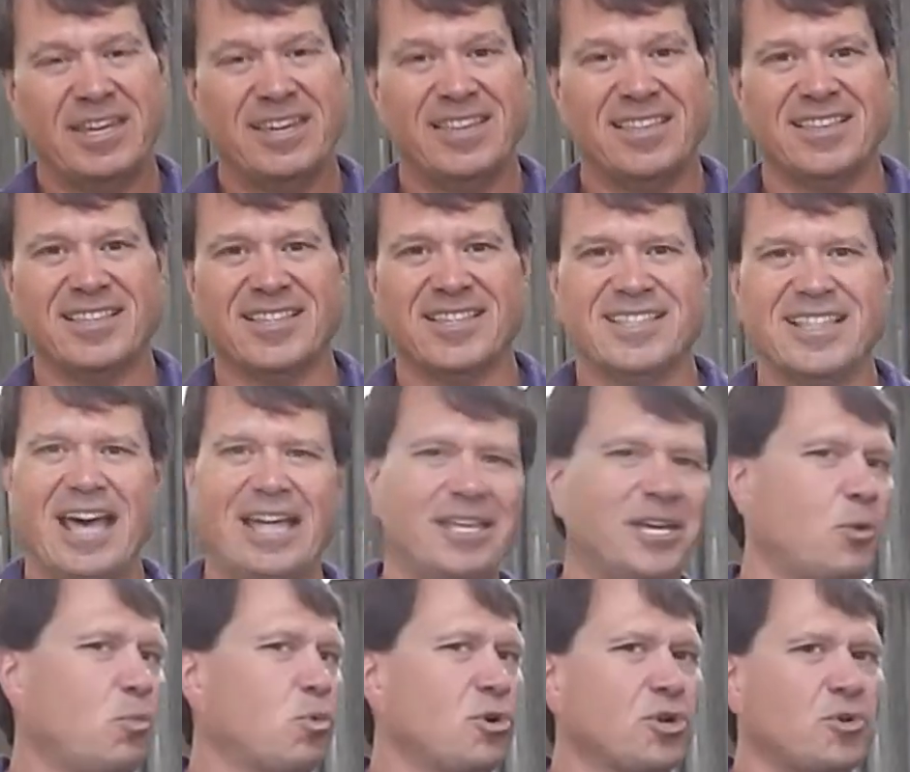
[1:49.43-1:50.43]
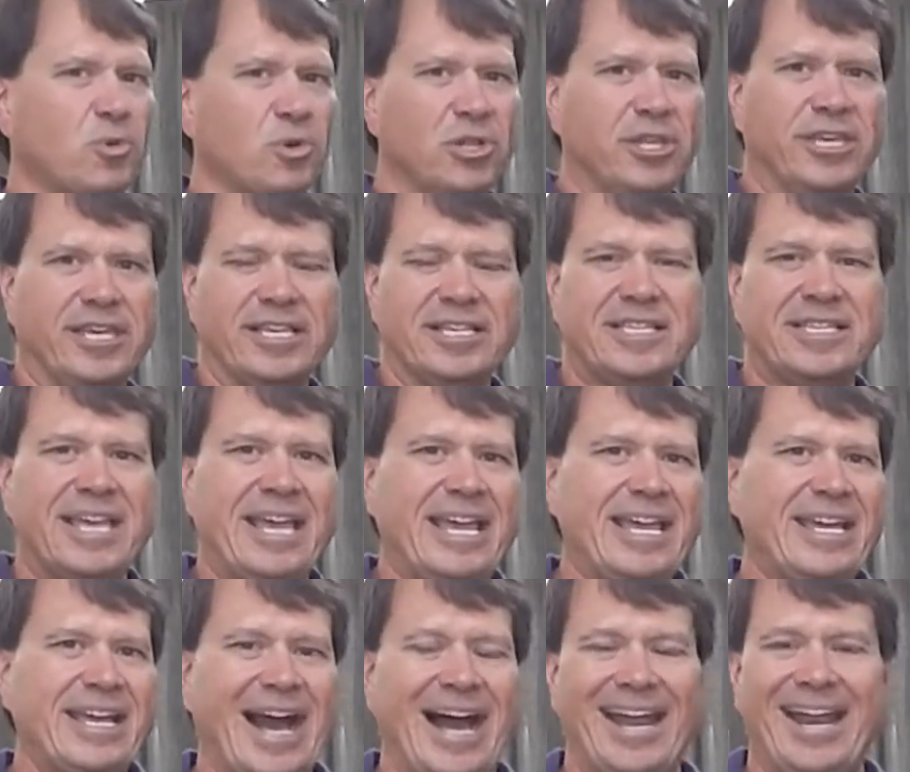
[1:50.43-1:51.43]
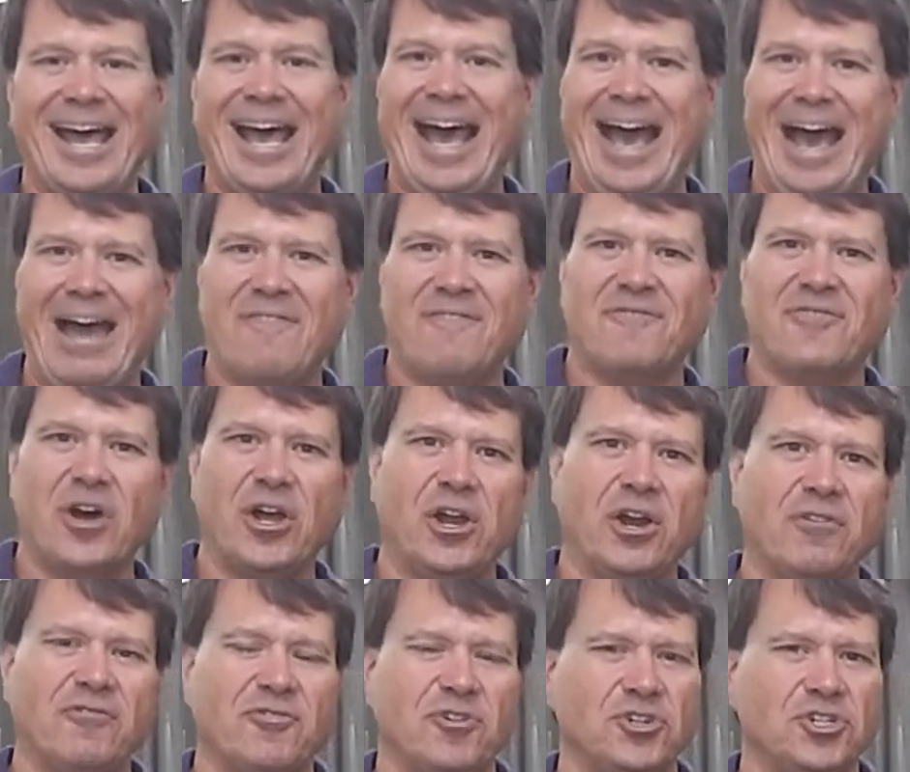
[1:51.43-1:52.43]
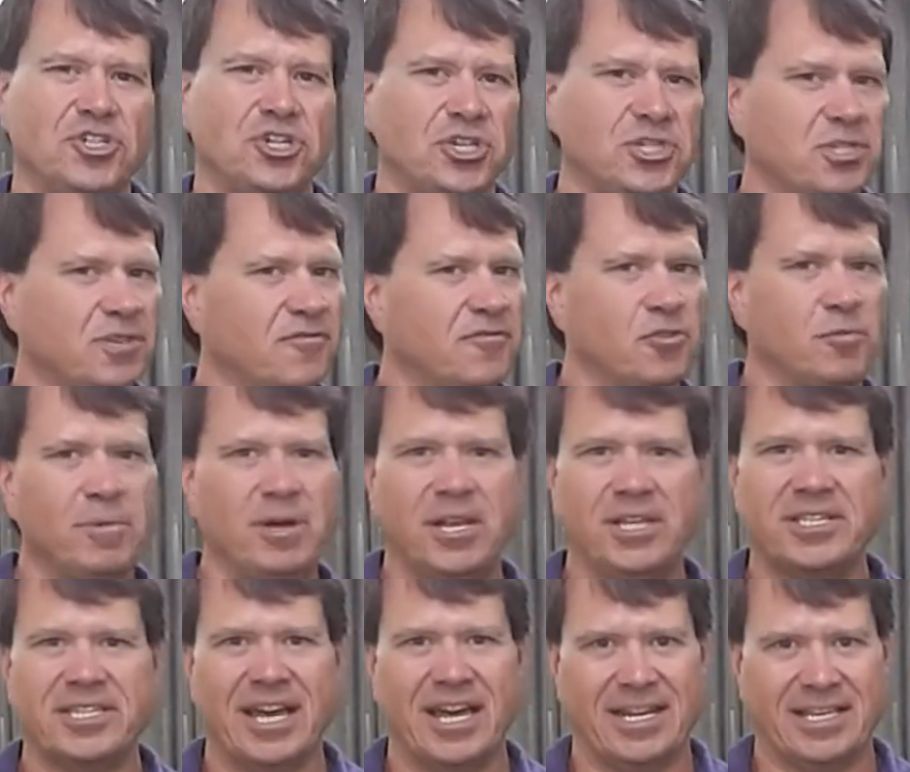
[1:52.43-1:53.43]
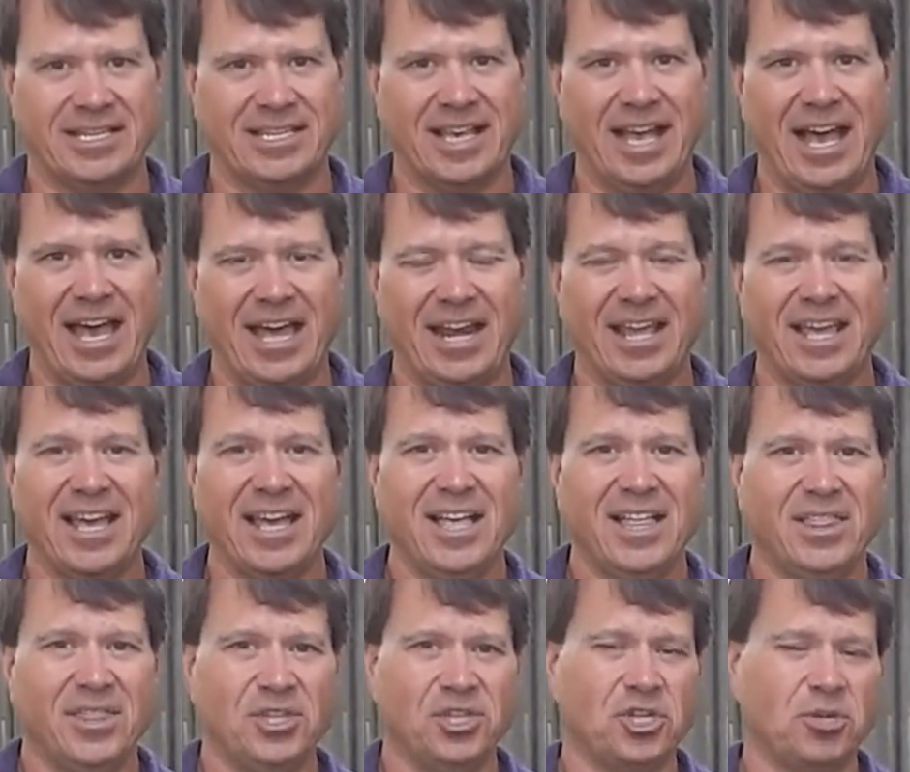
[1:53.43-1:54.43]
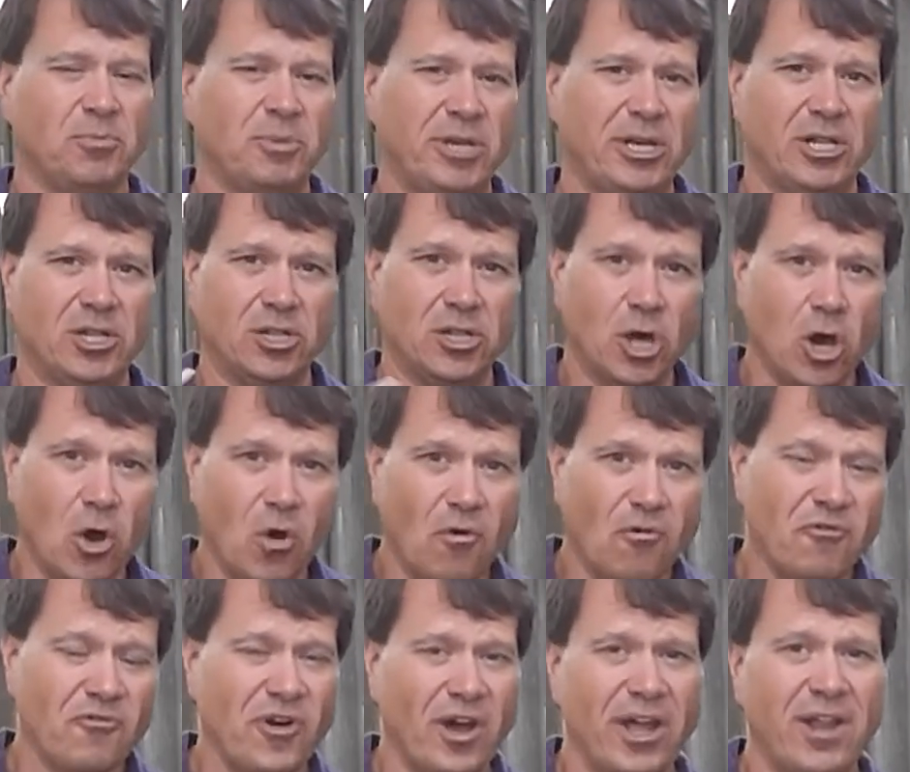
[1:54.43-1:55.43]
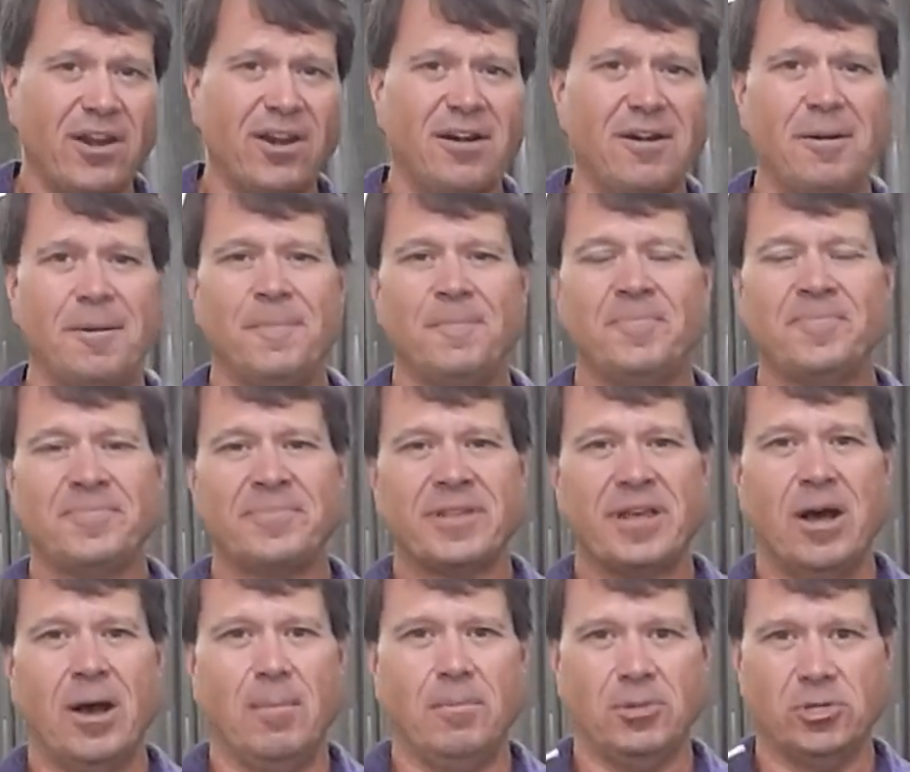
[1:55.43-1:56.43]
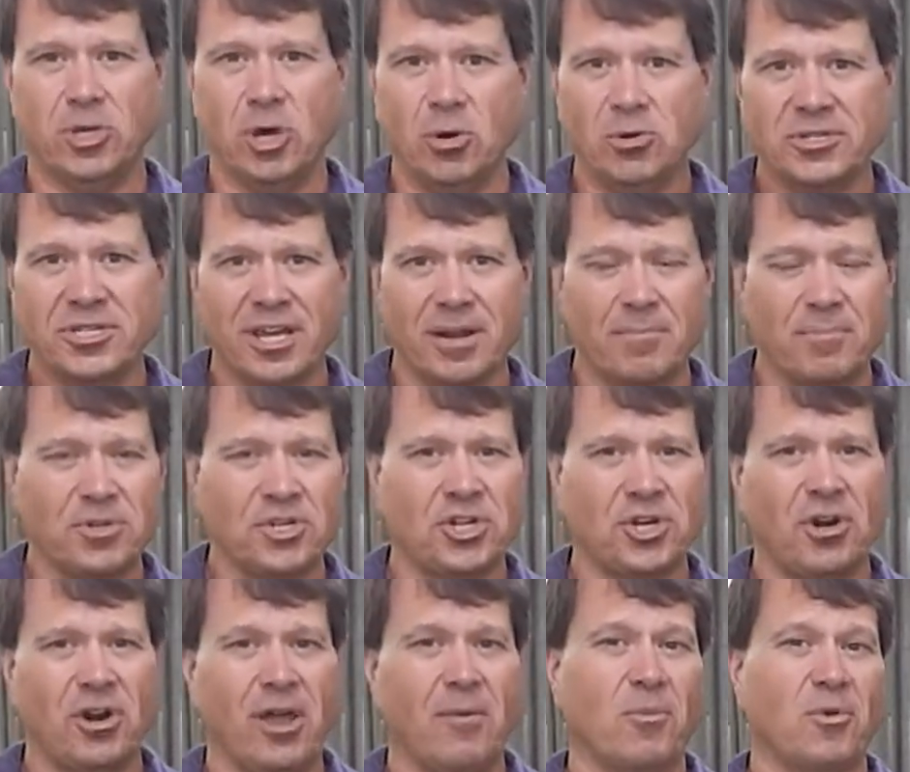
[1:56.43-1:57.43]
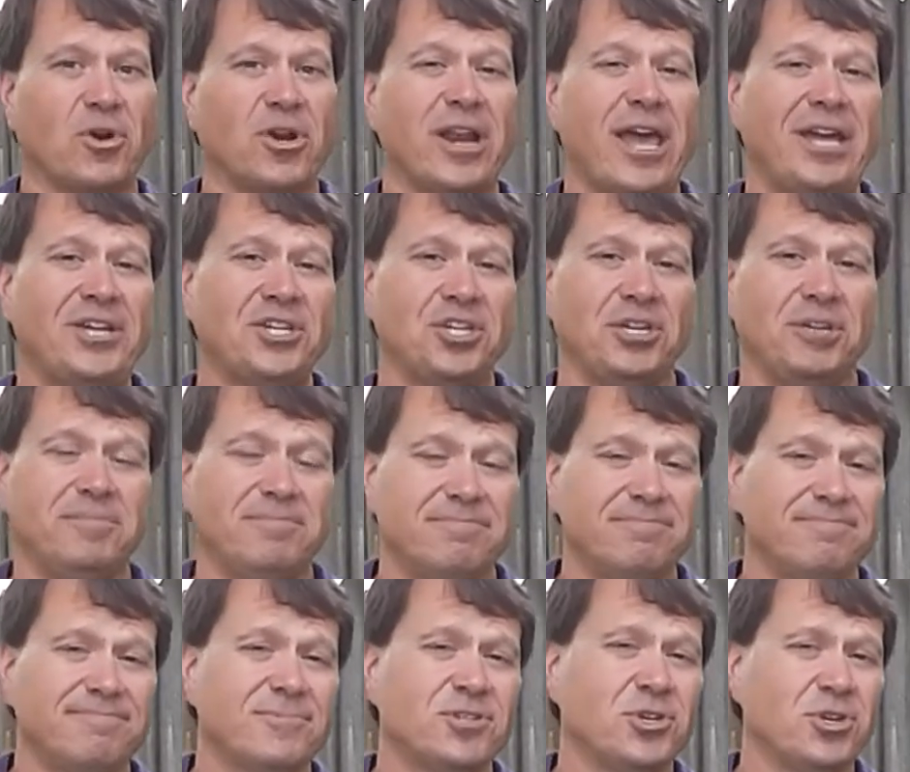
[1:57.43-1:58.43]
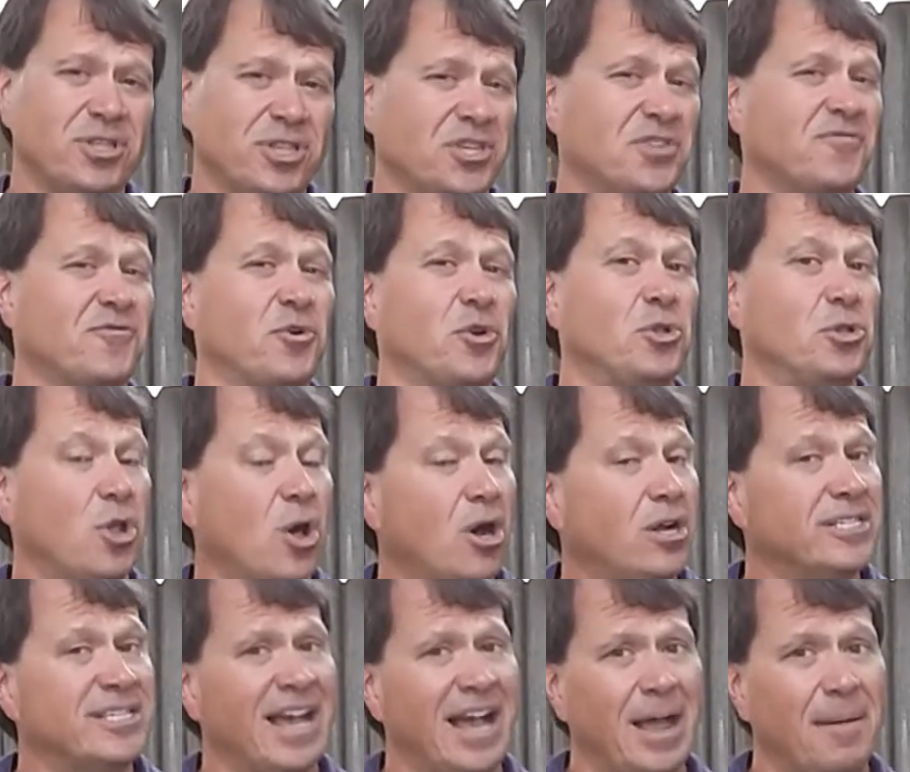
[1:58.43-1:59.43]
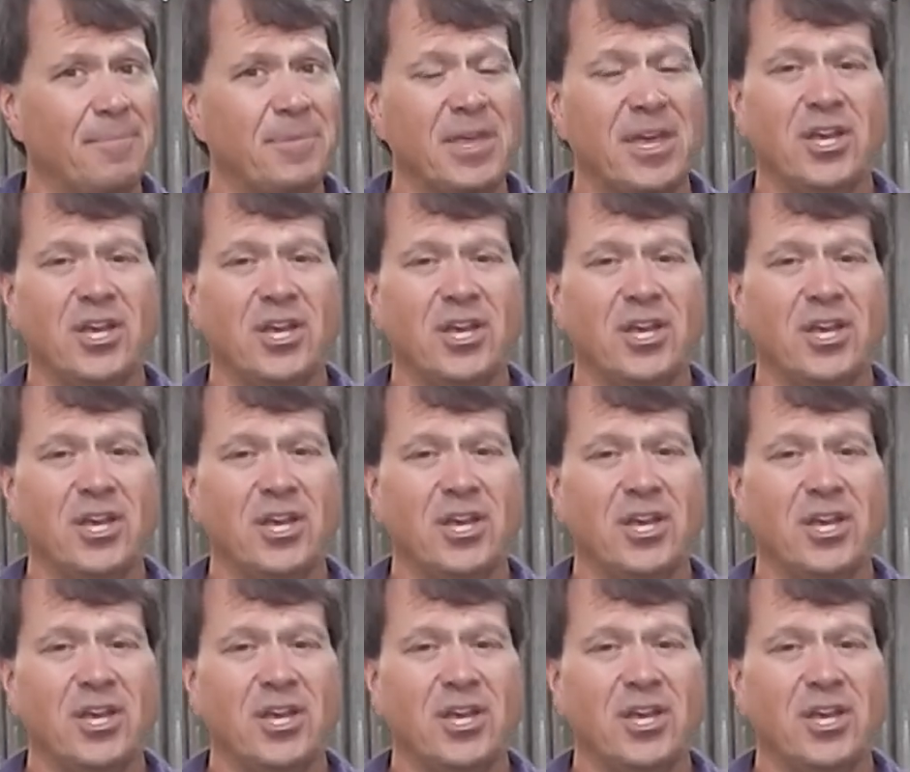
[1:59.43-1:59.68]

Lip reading: This is not like we're grilling a steak on a hot fire for just a few minutes on a side. This should be a low fire, low temperature, and we're going to actually cook this for a long time.